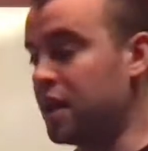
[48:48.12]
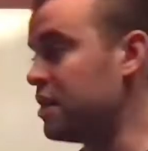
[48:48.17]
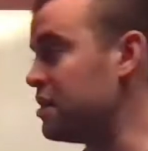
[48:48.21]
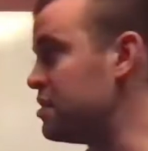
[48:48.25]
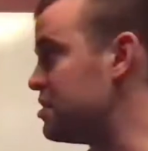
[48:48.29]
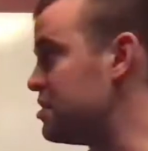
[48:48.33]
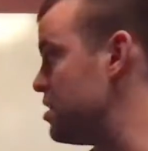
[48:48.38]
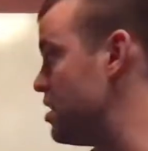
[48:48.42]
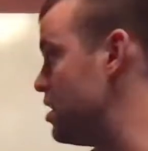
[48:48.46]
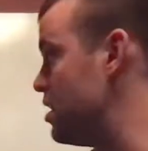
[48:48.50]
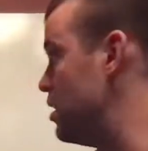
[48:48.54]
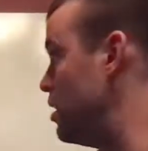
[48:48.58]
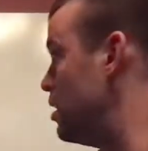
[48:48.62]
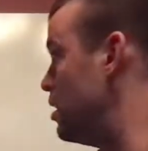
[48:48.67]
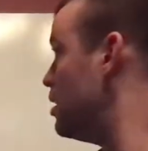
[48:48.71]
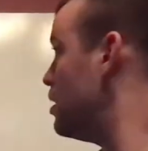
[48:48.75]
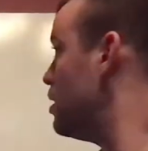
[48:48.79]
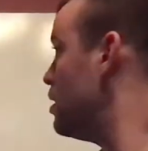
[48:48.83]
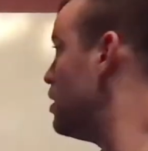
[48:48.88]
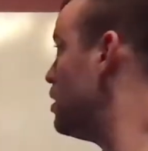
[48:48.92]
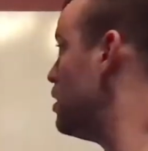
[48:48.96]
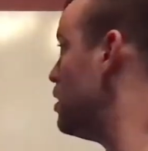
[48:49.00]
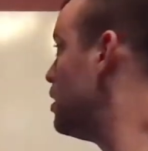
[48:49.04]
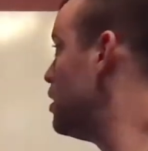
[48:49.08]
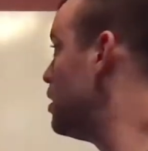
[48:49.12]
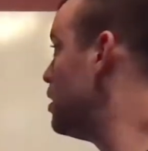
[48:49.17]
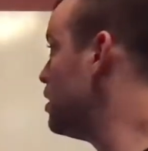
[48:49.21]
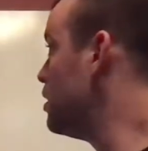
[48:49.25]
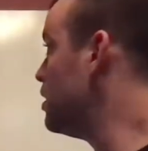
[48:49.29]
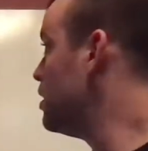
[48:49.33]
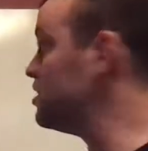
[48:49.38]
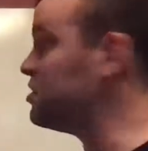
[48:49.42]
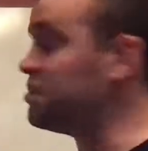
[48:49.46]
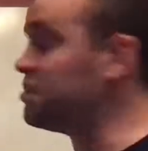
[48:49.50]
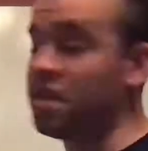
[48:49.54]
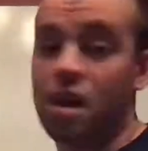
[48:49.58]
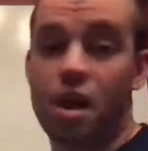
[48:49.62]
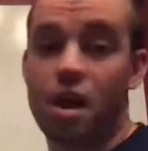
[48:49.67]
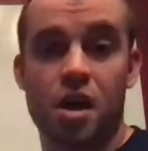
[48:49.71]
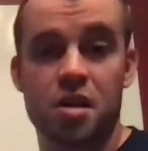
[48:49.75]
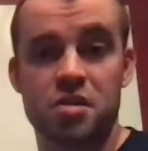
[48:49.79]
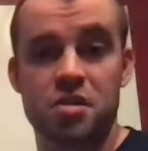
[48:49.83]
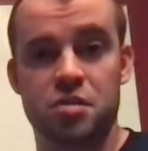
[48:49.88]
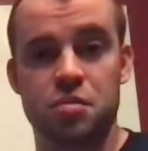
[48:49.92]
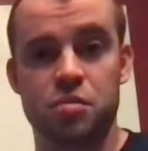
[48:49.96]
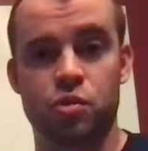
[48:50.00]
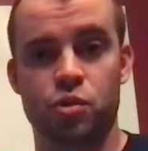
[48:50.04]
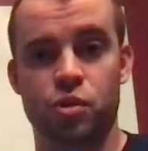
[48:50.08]
it's a it's an
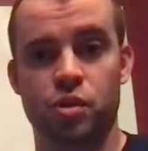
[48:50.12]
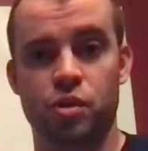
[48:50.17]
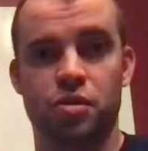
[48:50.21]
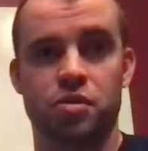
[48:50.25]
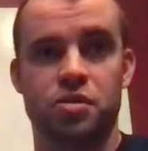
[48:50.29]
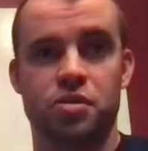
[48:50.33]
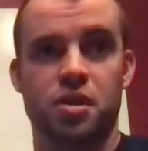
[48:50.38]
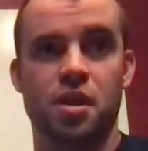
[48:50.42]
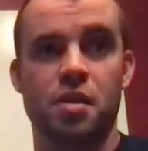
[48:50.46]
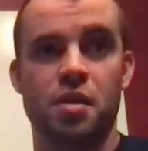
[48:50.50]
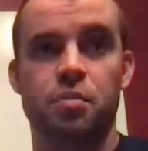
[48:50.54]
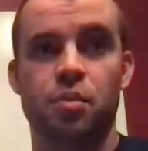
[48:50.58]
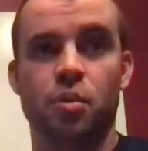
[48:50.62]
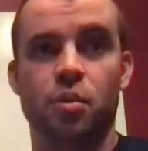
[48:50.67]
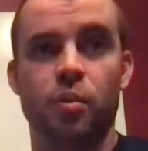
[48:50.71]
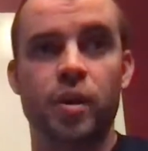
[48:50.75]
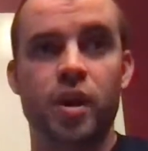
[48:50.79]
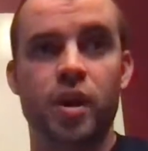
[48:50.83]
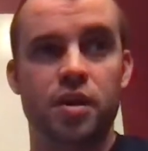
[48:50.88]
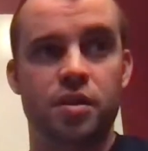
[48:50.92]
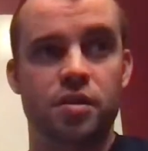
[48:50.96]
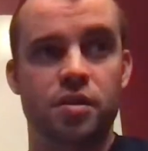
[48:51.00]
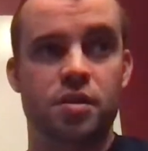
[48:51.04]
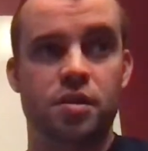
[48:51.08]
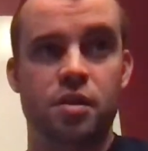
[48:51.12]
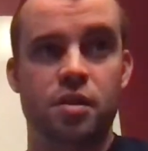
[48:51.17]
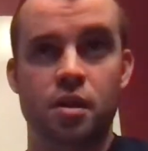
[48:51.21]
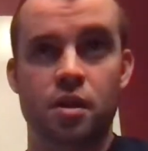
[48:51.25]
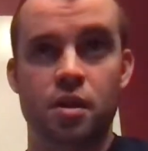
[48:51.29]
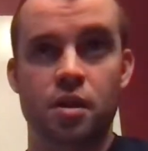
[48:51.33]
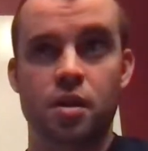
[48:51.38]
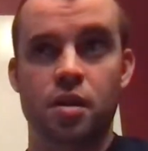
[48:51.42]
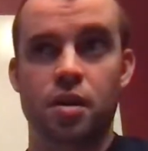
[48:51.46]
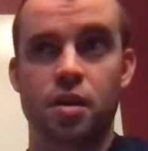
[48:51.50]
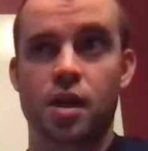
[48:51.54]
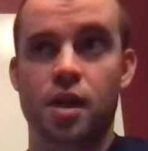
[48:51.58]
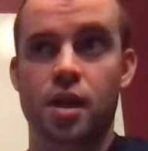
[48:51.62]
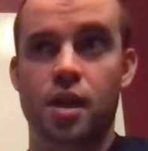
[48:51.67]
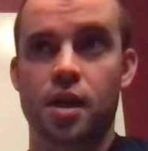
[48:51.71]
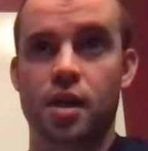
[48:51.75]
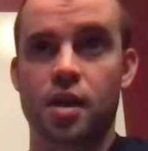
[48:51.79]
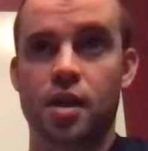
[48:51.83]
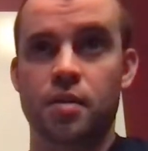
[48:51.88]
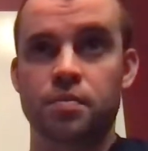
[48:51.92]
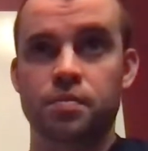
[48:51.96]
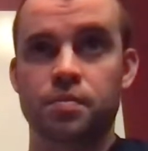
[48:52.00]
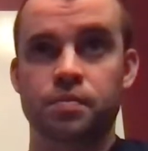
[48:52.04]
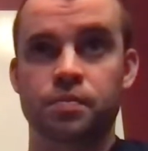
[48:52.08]
awesome drill to implement
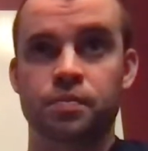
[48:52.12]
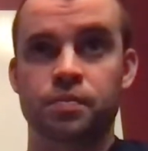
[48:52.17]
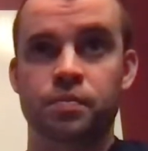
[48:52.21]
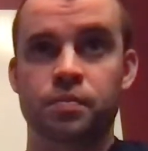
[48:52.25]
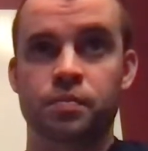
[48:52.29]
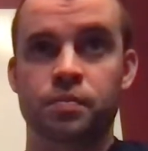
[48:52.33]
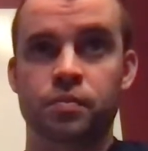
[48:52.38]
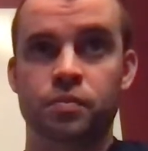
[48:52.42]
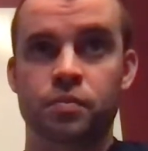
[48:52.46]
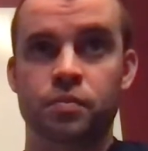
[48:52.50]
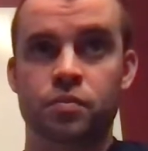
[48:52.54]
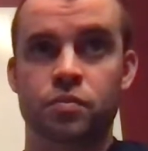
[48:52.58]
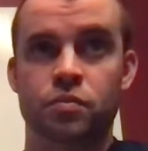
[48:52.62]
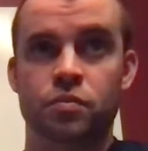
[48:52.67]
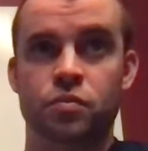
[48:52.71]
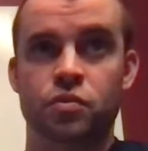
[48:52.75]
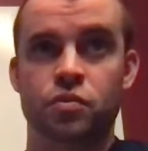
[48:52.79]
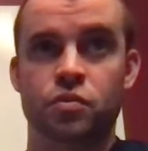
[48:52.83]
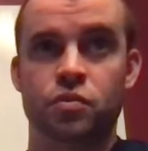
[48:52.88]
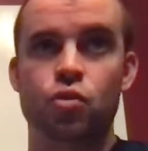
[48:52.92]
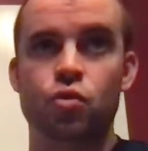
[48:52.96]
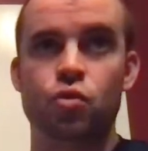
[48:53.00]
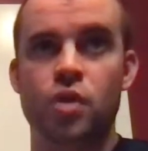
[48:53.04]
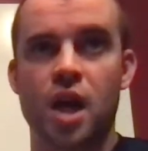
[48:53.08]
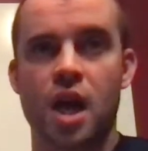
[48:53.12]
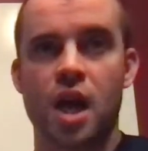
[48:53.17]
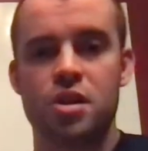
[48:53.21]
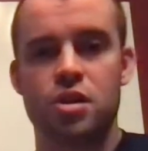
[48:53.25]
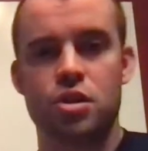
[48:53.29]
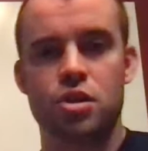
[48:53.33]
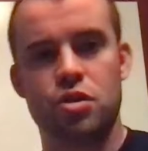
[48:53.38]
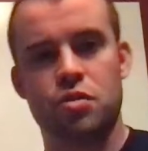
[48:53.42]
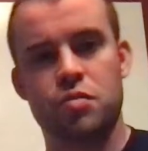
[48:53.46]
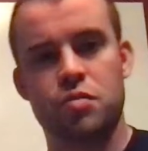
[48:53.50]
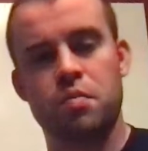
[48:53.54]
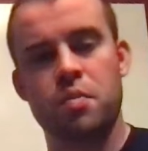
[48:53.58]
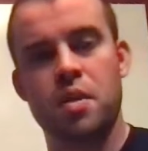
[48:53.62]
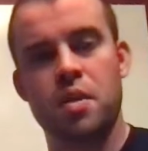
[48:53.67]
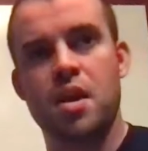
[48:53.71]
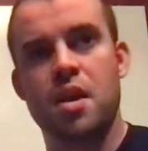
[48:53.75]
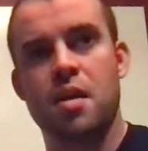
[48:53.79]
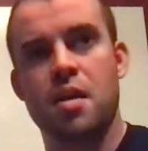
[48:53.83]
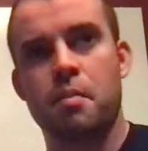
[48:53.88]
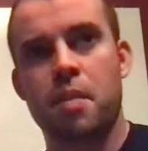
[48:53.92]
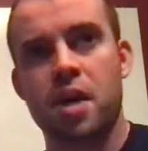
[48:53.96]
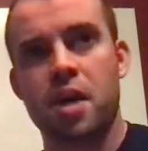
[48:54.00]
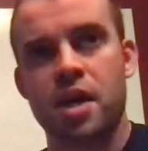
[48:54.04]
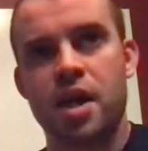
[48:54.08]
um, to not just be
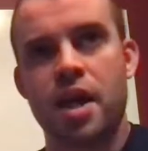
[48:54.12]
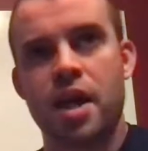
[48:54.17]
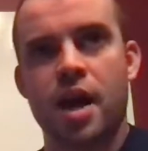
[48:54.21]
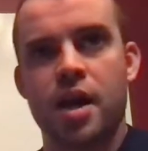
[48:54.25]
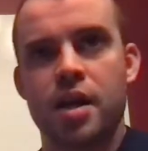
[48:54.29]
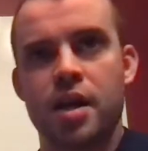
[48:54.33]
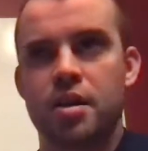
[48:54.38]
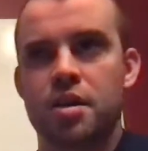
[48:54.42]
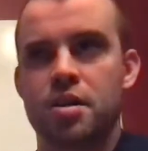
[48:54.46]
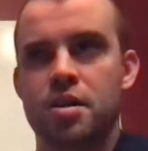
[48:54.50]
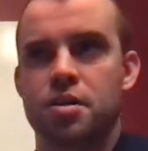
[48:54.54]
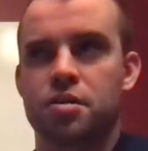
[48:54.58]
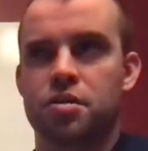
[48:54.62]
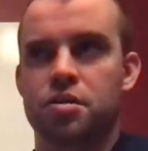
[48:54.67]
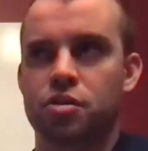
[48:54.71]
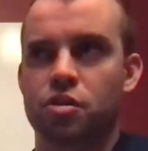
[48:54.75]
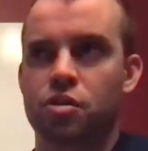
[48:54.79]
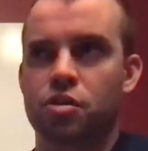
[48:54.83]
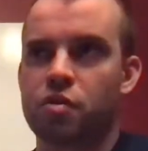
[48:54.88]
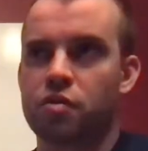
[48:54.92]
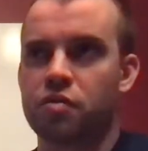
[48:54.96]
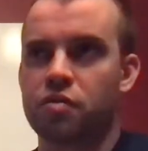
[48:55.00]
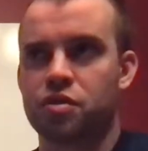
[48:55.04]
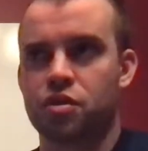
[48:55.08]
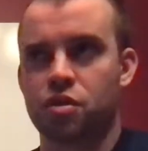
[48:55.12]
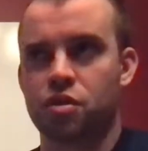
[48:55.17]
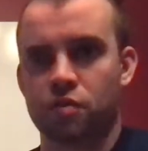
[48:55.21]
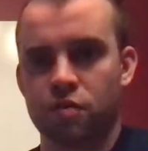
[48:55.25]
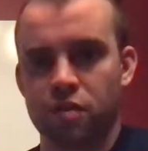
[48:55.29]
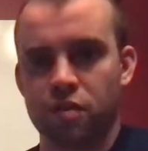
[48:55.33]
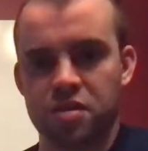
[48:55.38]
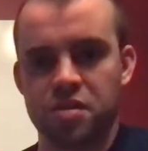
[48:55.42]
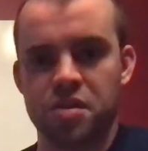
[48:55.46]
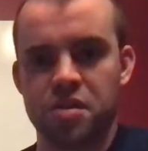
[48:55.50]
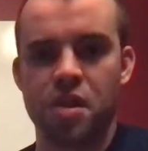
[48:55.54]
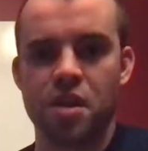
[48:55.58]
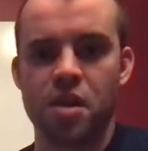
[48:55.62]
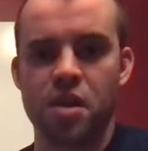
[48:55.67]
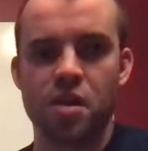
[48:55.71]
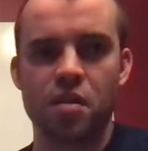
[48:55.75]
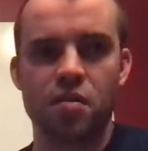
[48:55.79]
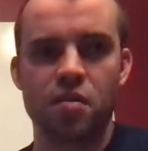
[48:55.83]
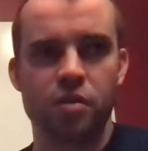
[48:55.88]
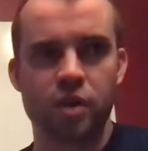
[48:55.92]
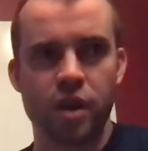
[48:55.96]
a monotonous serve, serve, receive.